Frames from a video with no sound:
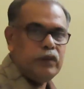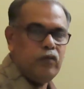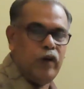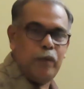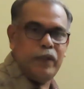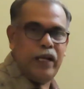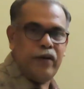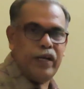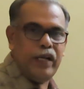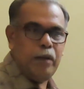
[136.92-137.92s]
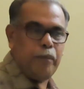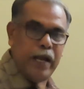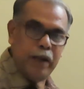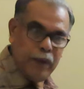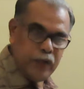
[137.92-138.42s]
What will be the entry?
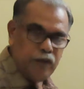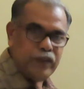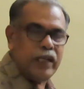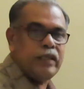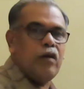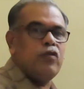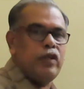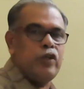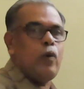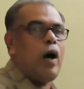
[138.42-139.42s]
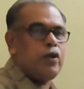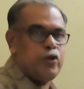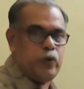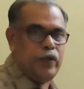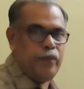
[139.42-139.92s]
Payment of 10,000 to
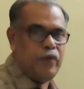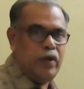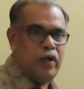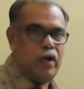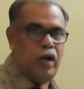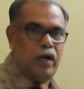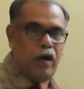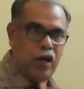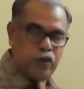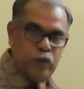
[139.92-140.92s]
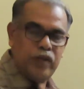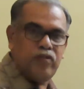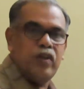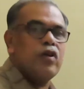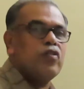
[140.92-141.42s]
Arjun. Arjun is
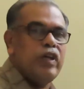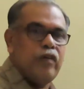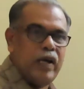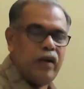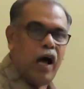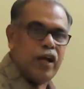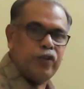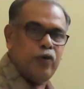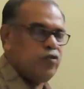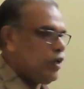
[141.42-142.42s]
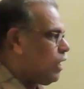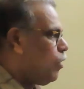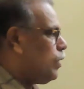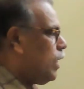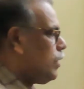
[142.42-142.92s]
the receiver, Arjun's
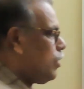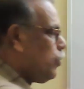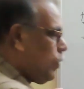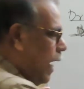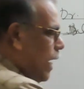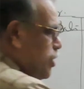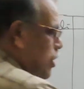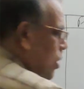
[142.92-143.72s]
account debtor to cash.